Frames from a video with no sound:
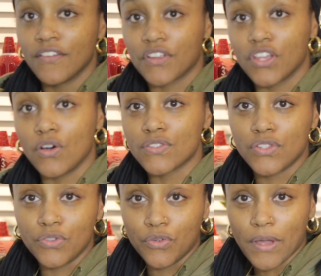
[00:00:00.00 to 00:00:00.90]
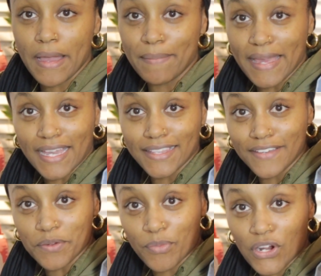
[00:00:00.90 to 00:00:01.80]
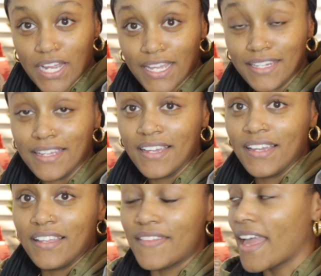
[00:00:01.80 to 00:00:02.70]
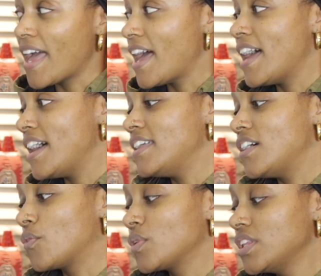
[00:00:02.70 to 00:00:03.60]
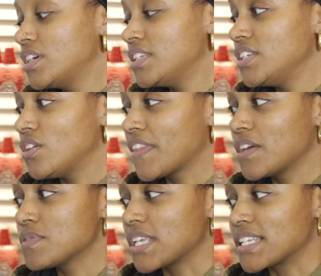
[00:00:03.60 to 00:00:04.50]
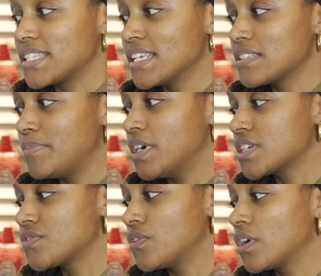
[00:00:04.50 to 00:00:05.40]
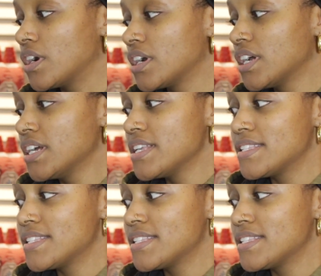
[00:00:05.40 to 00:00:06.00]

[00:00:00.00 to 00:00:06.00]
for those who bake unleavened bread. They had a really good deal. I think it was like $6 for a